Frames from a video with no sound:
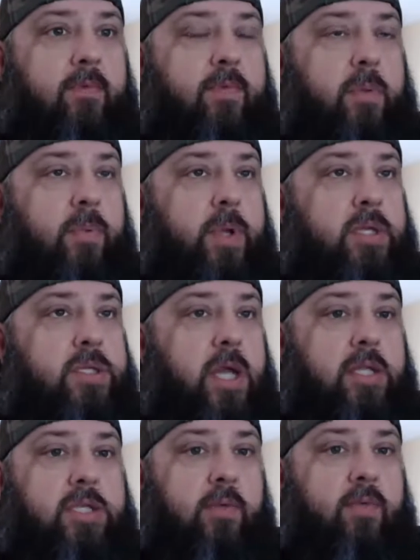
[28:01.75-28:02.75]
complete
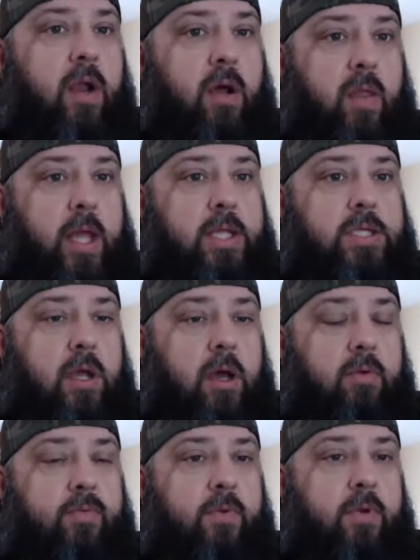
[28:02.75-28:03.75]
sets. I've got all that
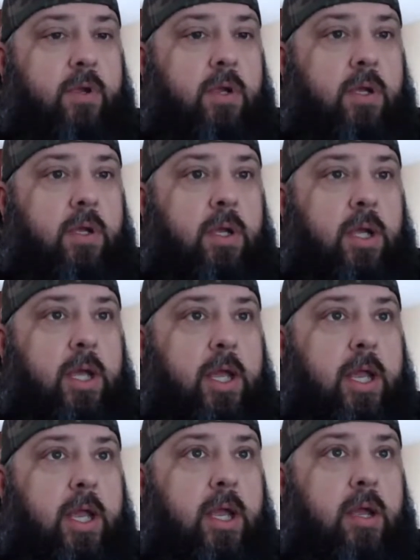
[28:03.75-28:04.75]
stuff.
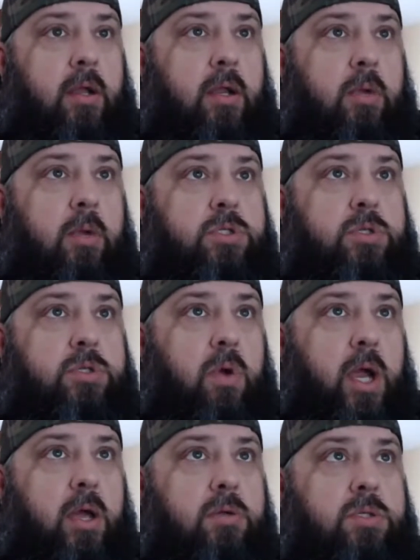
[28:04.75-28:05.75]
And it was
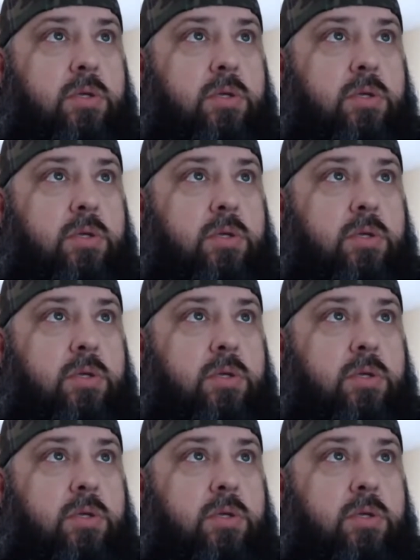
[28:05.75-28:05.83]
around